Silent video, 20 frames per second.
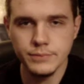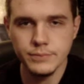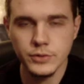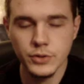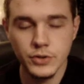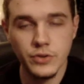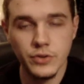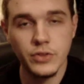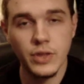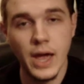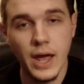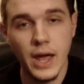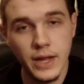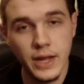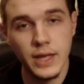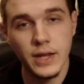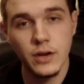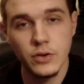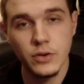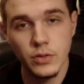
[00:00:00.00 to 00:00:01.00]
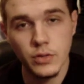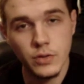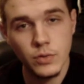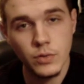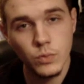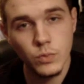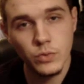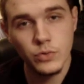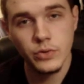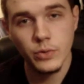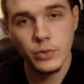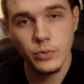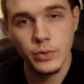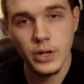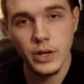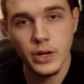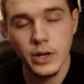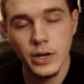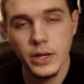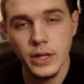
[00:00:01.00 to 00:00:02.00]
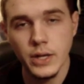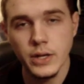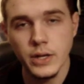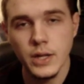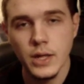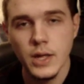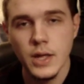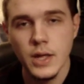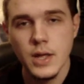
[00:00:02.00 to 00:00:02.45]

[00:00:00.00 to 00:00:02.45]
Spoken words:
So just to kind of get into the tools that we're going to need